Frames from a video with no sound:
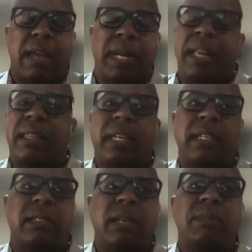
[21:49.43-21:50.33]
And I think
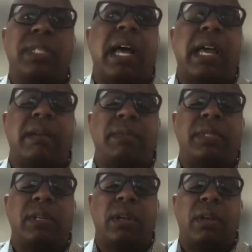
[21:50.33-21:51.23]
sometimes
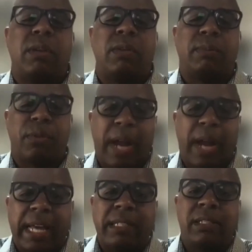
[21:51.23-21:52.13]
the
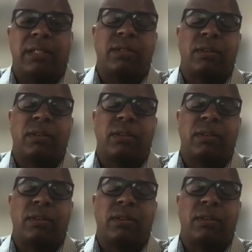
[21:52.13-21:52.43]
press